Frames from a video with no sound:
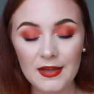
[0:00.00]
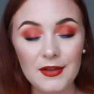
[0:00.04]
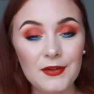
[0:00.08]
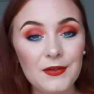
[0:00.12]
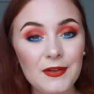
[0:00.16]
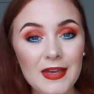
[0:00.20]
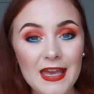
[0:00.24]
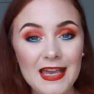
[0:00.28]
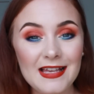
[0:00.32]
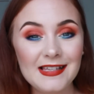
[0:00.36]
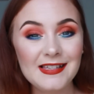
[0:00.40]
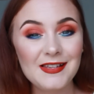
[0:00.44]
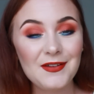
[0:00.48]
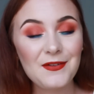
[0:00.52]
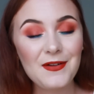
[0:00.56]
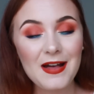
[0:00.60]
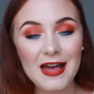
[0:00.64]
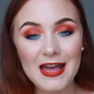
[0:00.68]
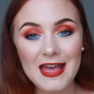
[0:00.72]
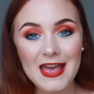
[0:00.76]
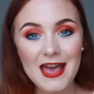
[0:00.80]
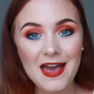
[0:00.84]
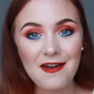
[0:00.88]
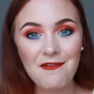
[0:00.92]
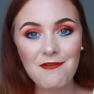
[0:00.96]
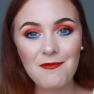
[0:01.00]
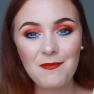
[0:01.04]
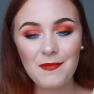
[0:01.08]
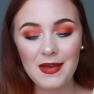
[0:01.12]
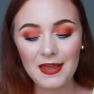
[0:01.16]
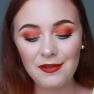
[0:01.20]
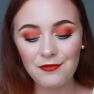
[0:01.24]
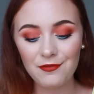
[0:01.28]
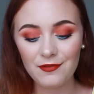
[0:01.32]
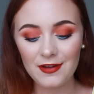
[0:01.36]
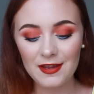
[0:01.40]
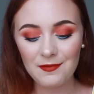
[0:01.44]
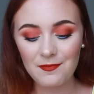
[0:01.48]
Okay, so I have
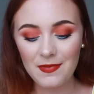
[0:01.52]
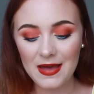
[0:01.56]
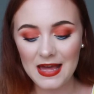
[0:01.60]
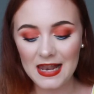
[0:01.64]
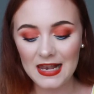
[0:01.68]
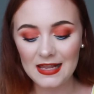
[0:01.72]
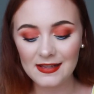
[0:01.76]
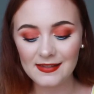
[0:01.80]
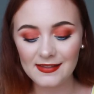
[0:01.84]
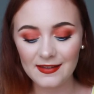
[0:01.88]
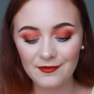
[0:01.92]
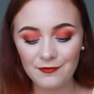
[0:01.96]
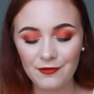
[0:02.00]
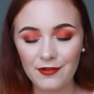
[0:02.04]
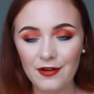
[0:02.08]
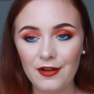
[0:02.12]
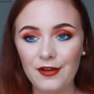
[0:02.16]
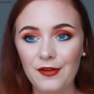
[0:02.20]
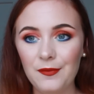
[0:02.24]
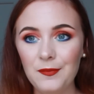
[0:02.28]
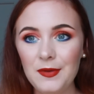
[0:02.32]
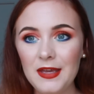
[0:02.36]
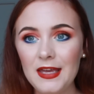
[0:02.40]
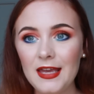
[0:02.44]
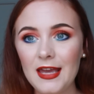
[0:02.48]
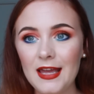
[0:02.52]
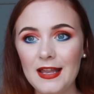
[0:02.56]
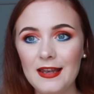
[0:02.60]
my 3 palettes in front of me,